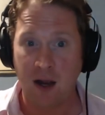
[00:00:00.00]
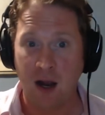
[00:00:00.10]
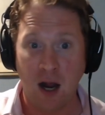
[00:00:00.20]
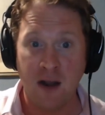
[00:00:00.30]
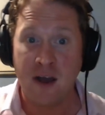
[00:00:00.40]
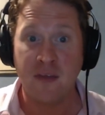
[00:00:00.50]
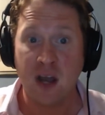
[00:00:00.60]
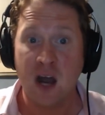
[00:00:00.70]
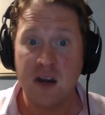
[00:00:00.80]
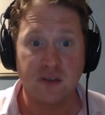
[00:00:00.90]
another
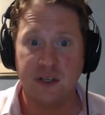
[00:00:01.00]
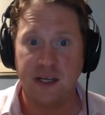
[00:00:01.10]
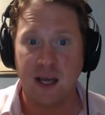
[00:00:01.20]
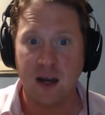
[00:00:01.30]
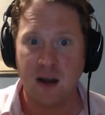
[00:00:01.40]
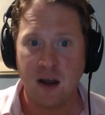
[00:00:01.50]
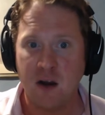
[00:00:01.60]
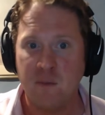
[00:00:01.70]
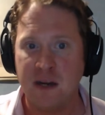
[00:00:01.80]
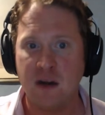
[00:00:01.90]
country. And I don't
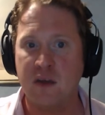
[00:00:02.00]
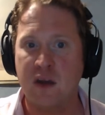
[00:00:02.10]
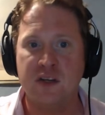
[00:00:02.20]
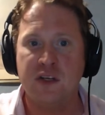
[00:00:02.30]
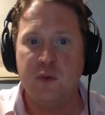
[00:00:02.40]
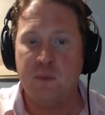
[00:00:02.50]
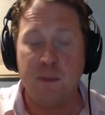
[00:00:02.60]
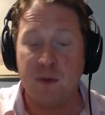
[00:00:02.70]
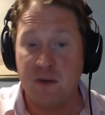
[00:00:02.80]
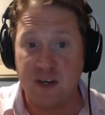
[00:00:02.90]
mean another country with people
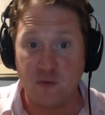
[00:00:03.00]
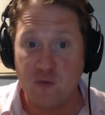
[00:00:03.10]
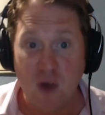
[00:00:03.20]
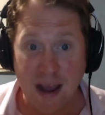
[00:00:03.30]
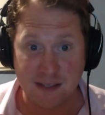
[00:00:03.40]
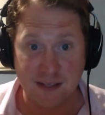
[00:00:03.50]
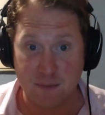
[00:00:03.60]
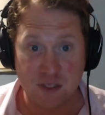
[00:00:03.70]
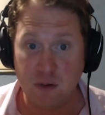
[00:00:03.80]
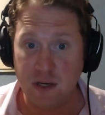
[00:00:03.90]
of a different race.
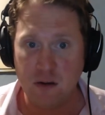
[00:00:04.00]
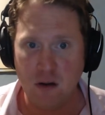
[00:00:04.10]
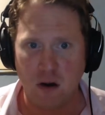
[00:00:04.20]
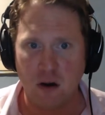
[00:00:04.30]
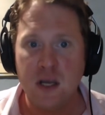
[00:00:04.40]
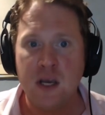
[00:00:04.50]
Absolutely not.